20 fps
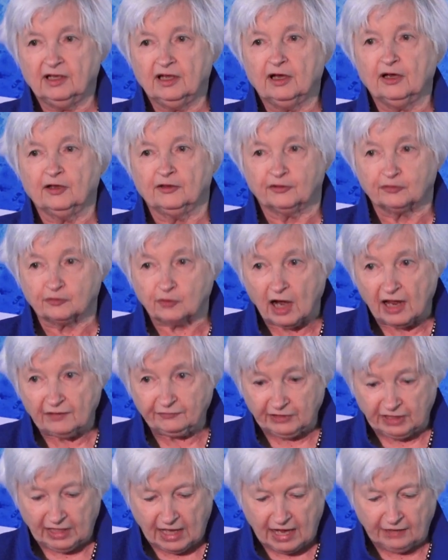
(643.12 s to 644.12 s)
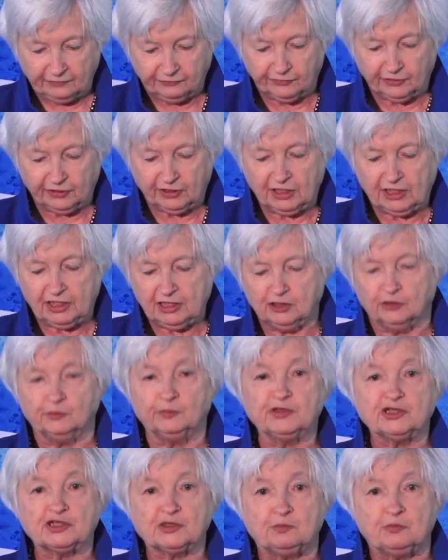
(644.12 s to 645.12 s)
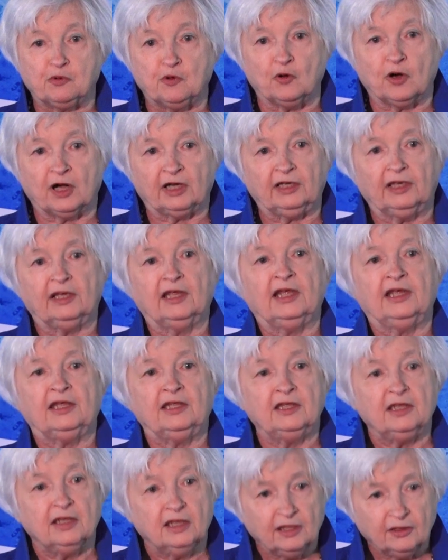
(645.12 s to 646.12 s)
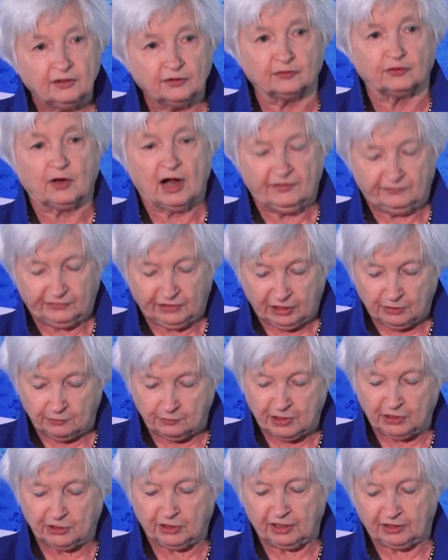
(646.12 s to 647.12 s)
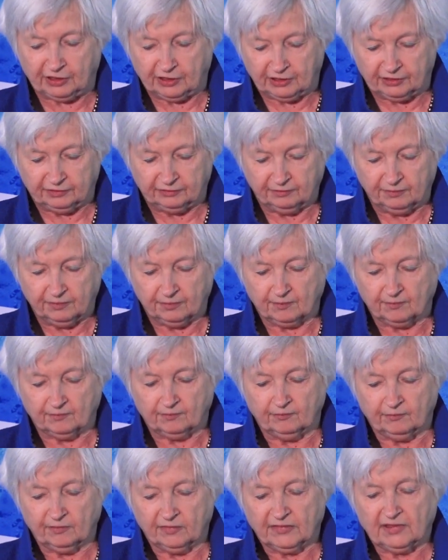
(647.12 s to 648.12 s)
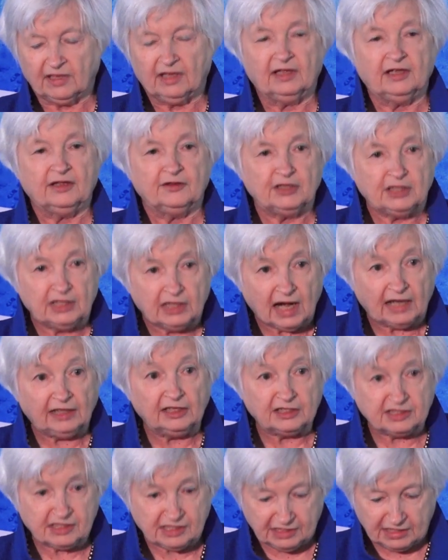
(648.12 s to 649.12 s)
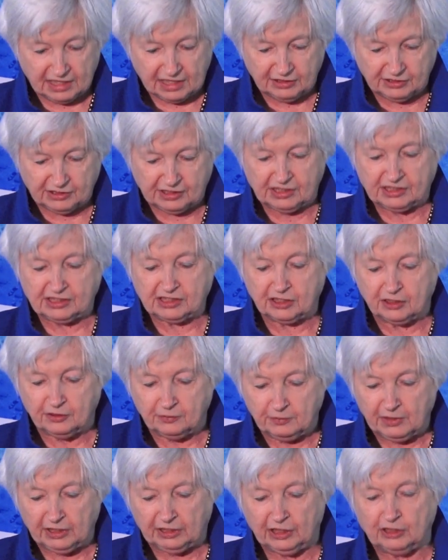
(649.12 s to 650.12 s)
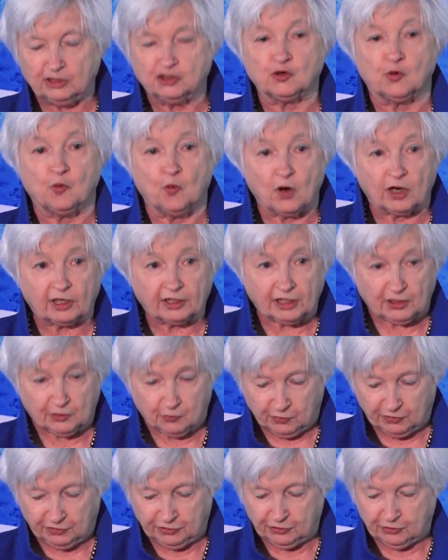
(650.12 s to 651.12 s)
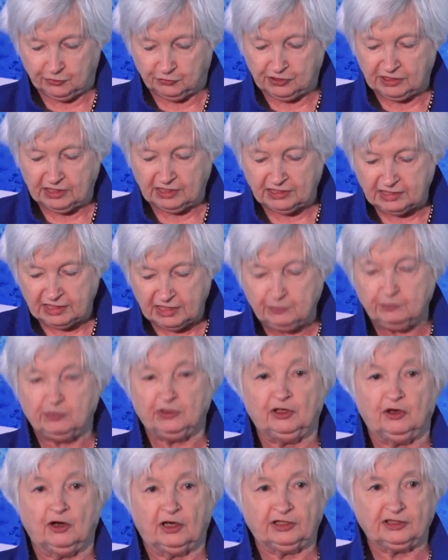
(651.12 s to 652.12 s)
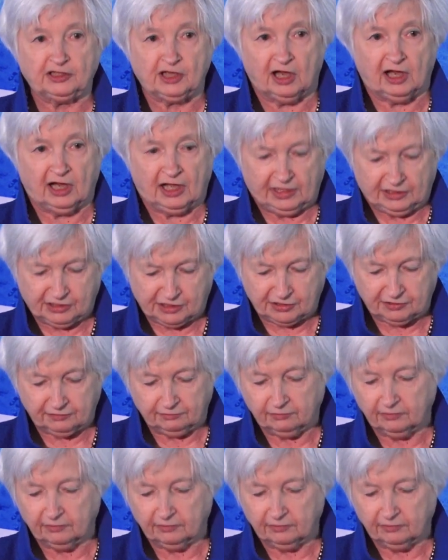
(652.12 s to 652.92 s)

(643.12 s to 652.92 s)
A thriving Africa helps support a thriving America. The United States is committed to working with you to deepen our ties,